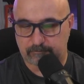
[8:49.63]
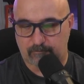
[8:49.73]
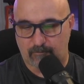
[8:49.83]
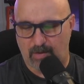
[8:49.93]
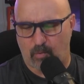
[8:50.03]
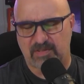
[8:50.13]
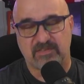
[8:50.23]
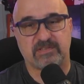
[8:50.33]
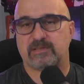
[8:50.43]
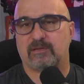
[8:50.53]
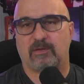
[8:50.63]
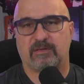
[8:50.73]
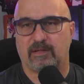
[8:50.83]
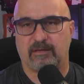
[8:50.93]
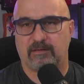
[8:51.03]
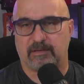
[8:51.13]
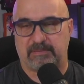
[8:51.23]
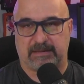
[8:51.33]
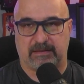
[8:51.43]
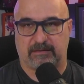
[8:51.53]
where's the
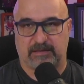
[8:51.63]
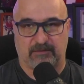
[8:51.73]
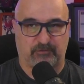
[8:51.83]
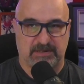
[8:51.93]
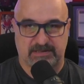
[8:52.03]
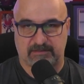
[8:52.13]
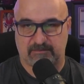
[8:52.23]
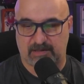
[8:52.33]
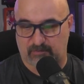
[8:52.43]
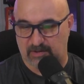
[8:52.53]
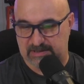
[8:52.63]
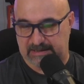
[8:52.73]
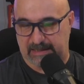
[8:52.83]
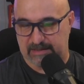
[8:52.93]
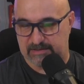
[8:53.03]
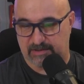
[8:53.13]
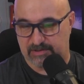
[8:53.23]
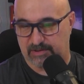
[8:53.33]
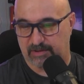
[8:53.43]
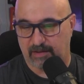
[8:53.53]
big difference as far as the Canadiens are concerned?